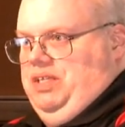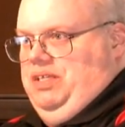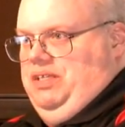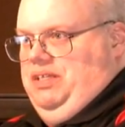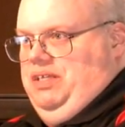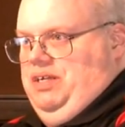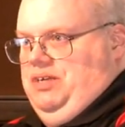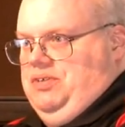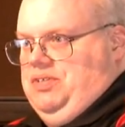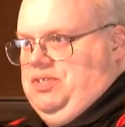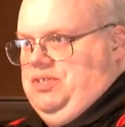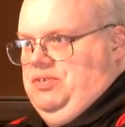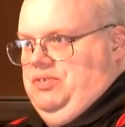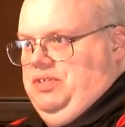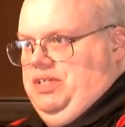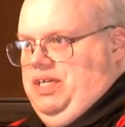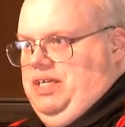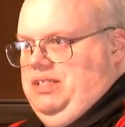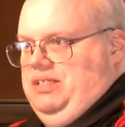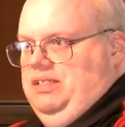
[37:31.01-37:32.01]
in there so
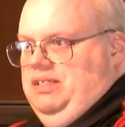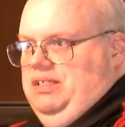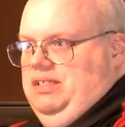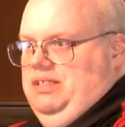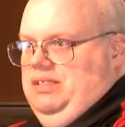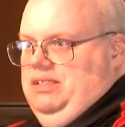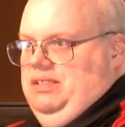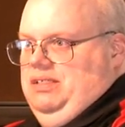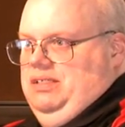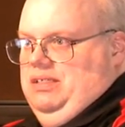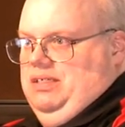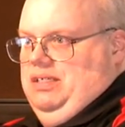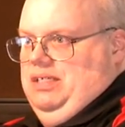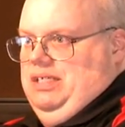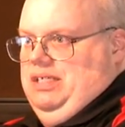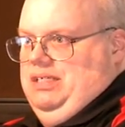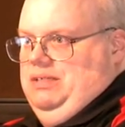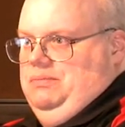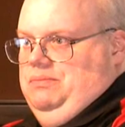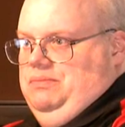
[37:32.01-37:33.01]
that
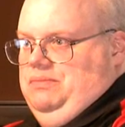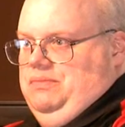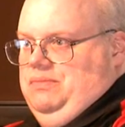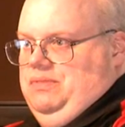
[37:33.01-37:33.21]
um,